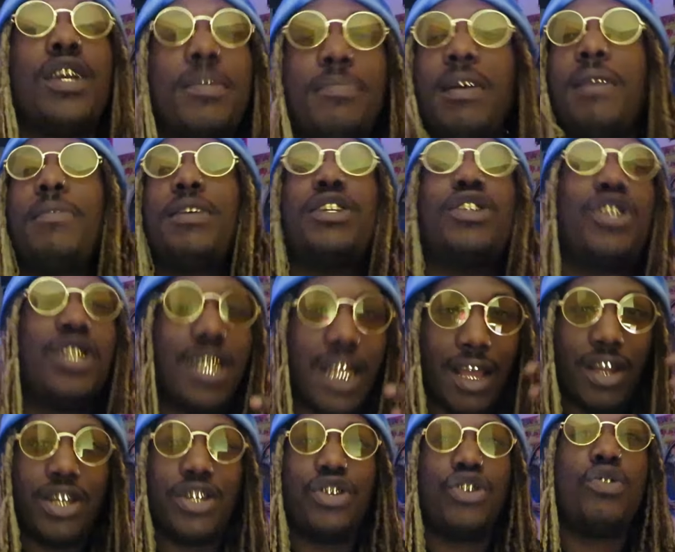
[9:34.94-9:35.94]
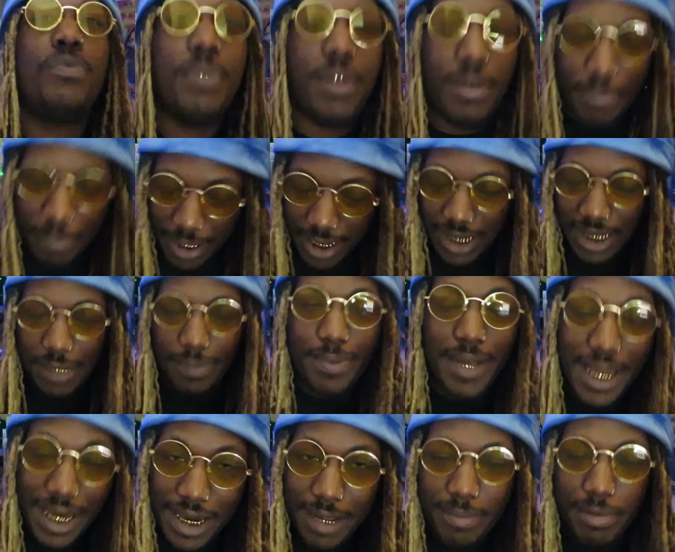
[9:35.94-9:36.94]
it might be sounding stupid me
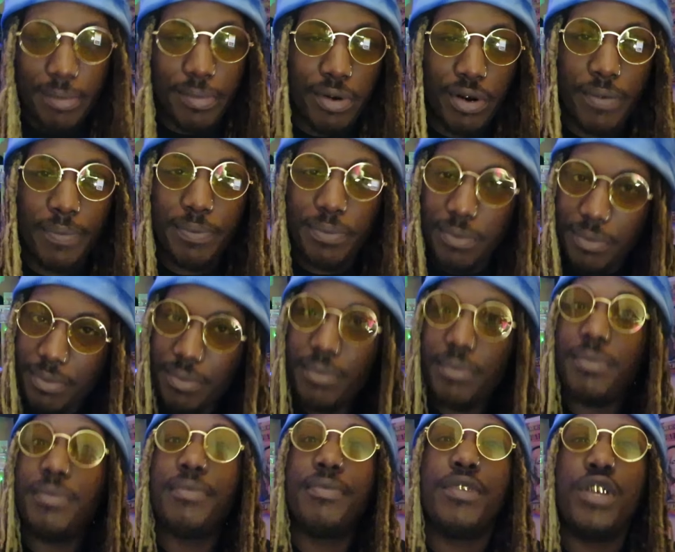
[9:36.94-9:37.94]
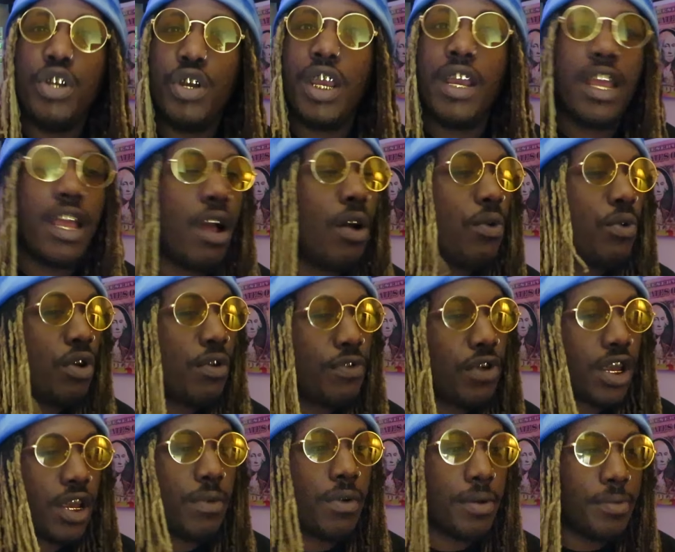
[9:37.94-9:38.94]
explaining it, but bro, I don't know if
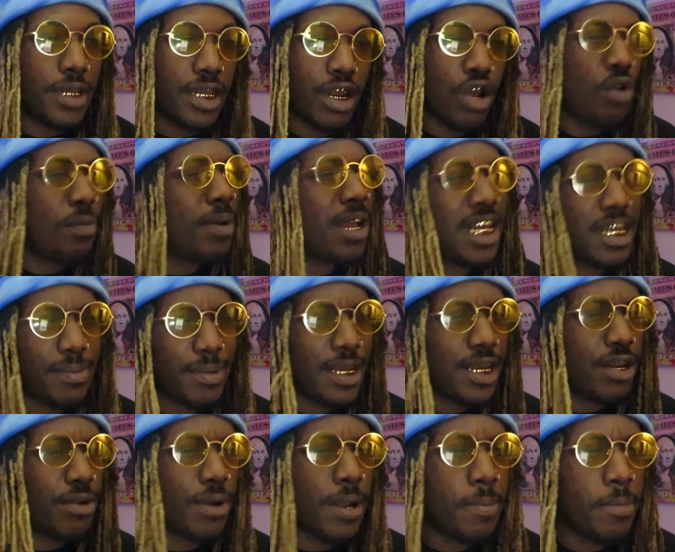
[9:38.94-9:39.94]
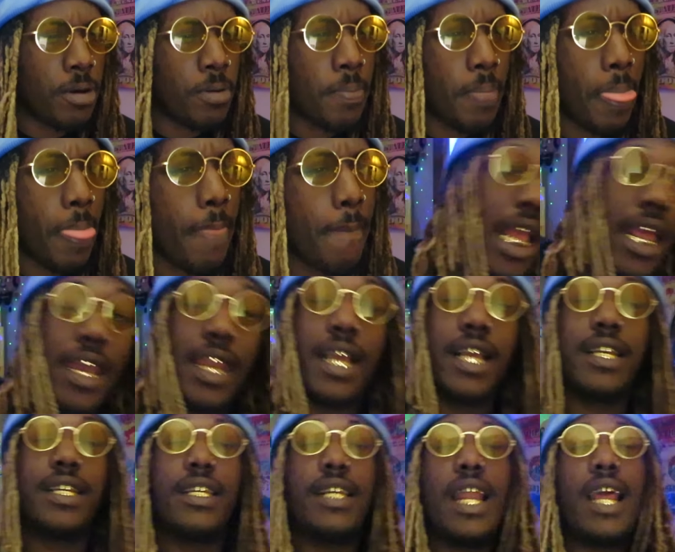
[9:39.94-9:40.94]
y'all get what I'm saying. I hope I explained it right, bro. That
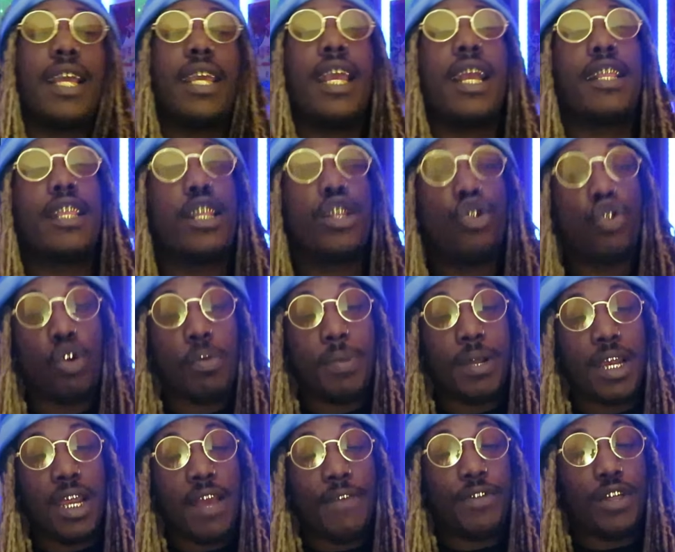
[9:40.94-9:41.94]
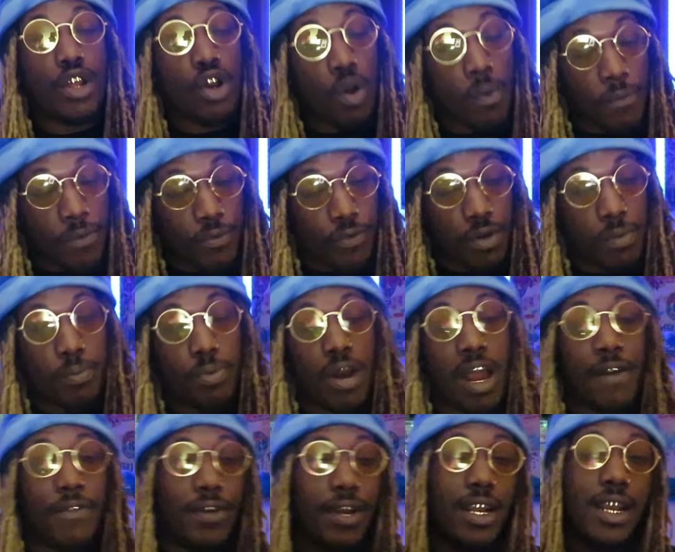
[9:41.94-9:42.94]
nigga said, I kicked the door but left it open for
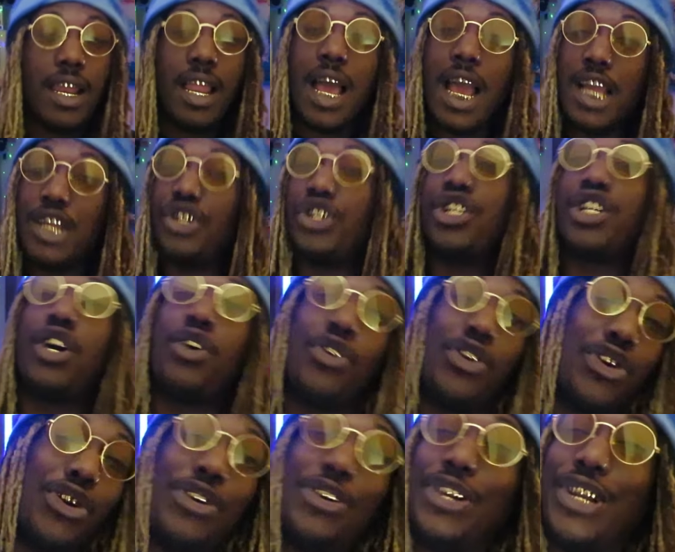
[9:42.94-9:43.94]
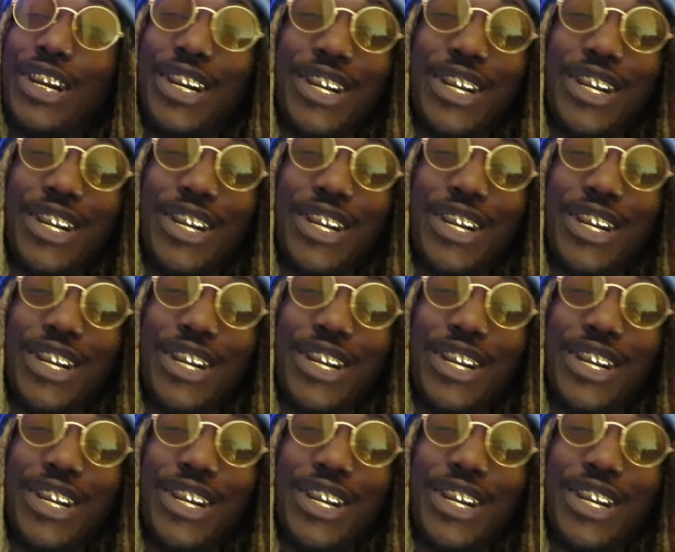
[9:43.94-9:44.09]
Prophet Elijah. Hold on,